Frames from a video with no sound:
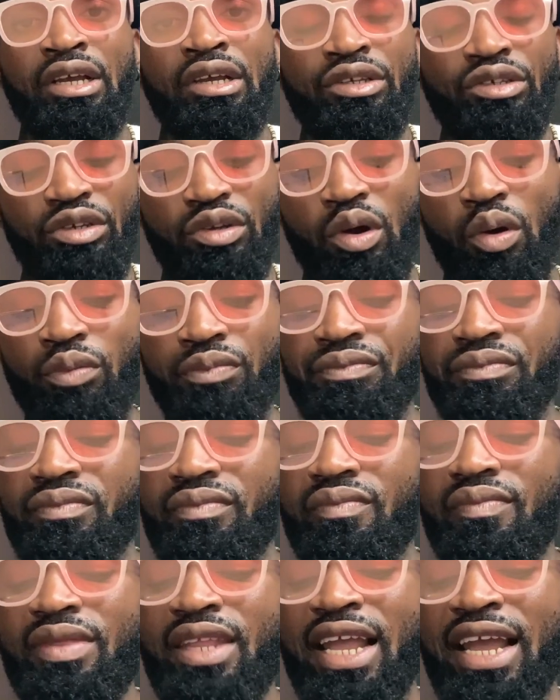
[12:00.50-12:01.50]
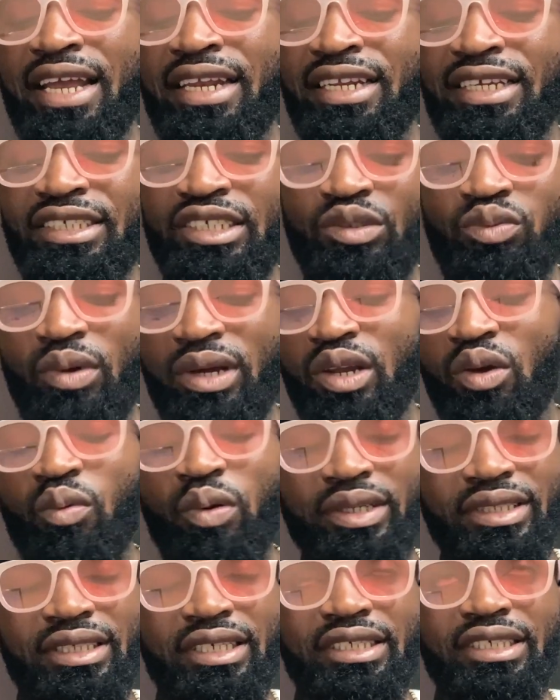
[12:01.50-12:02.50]
and this is where the
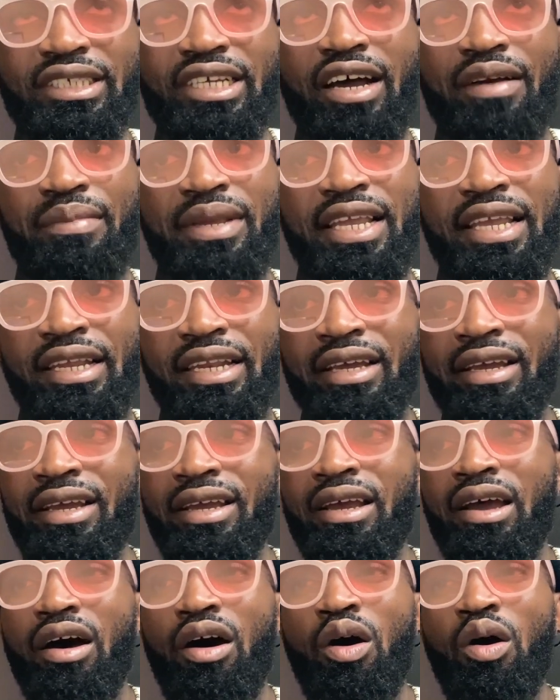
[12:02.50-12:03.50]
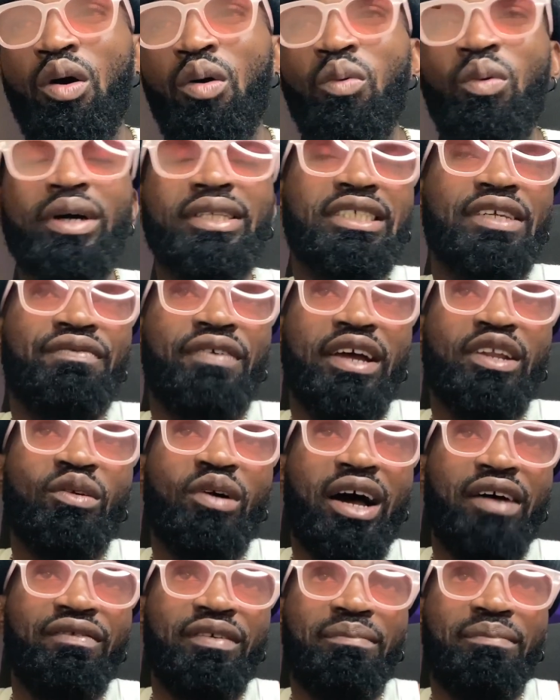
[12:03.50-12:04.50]
questions come in. Oh, what if I don't
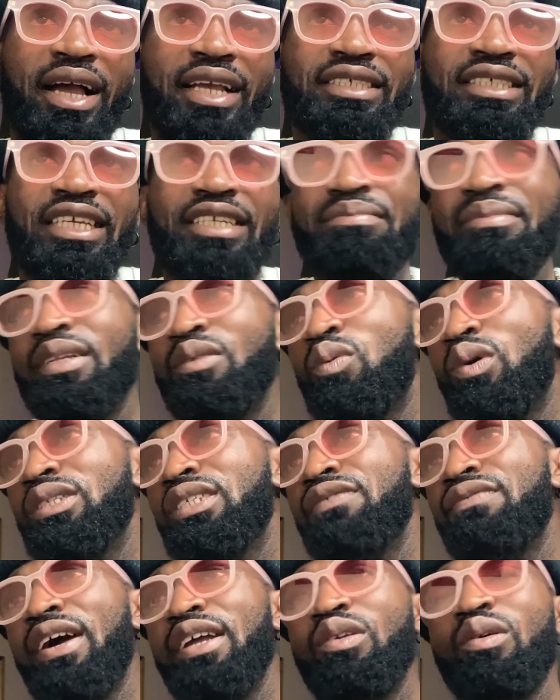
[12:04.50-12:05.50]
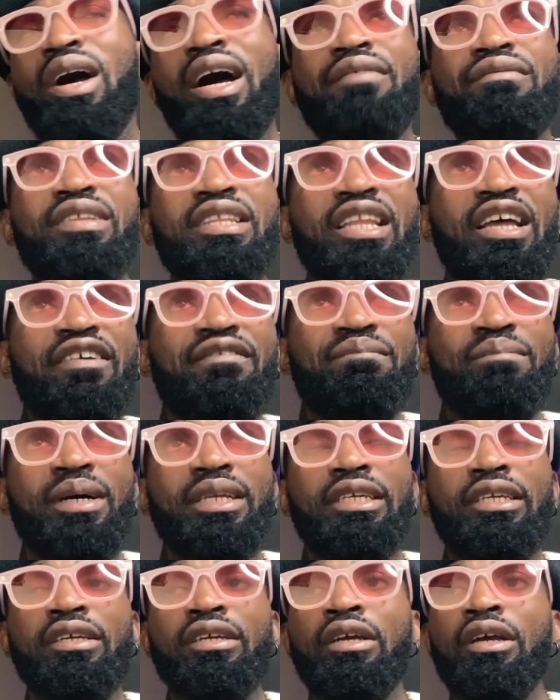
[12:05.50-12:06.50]
have a statement? What if I don't have enough
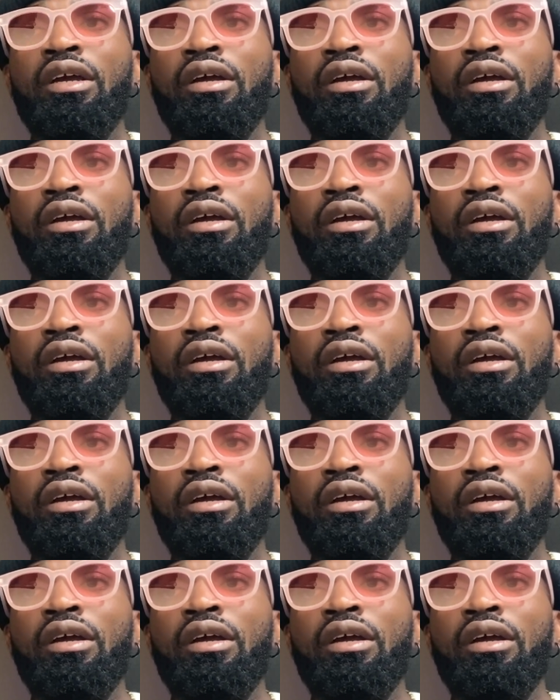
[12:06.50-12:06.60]
money?